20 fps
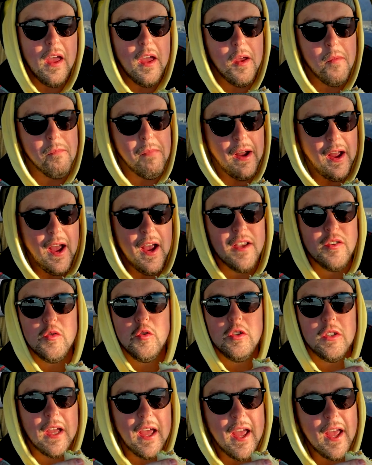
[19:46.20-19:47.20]
My high school
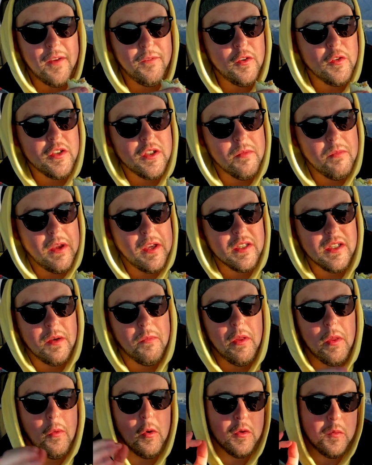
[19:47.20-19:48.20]
calf used to make some of
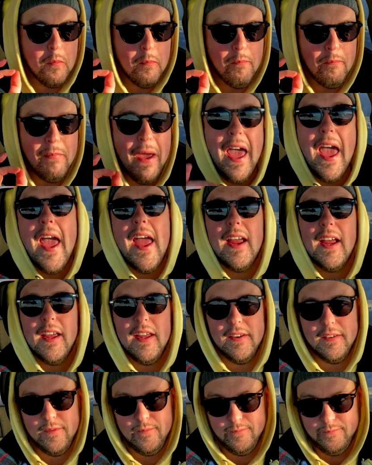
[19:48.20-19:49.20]
the most
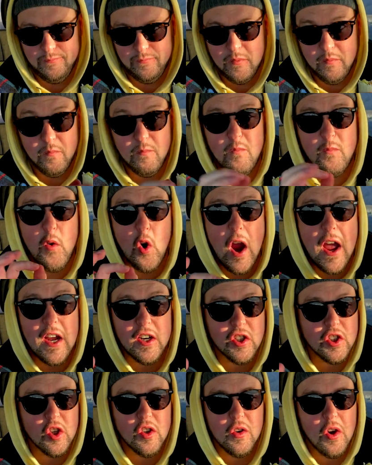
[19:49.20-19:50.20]
banging,
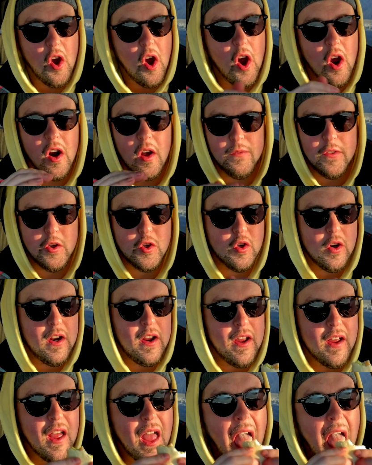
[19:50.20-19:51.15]
fresh, hot off the tray